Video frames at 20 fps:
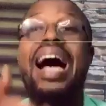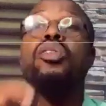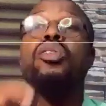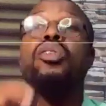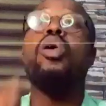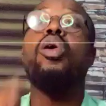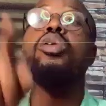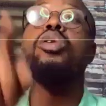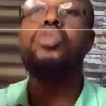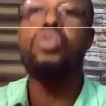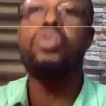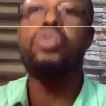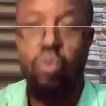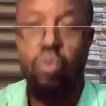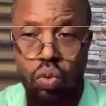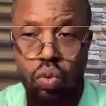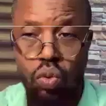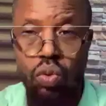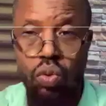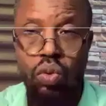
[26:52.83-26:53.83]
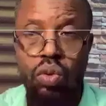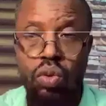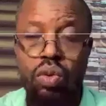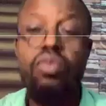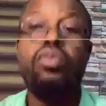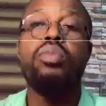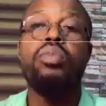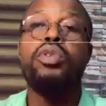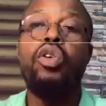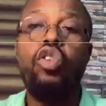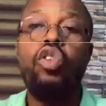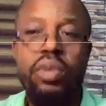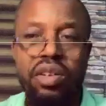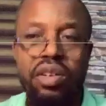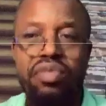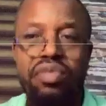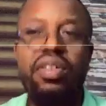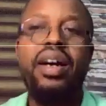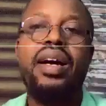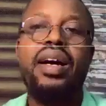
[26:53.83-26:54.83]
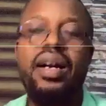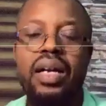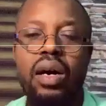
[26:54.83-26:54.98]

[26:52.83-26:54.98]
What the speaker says: and also from your Omnify